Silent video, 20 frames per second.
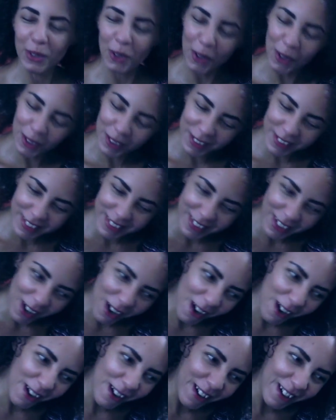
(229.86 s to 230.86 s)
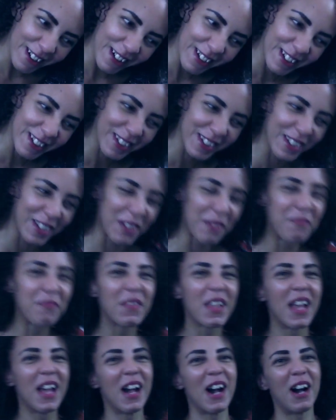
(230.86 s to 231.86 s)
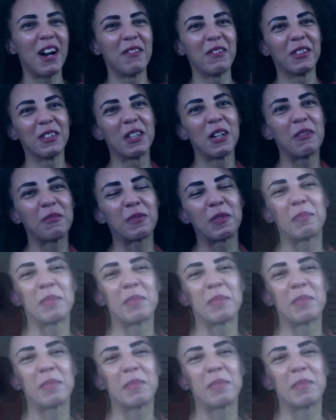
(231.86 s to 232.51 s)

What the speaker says: goals are I would love for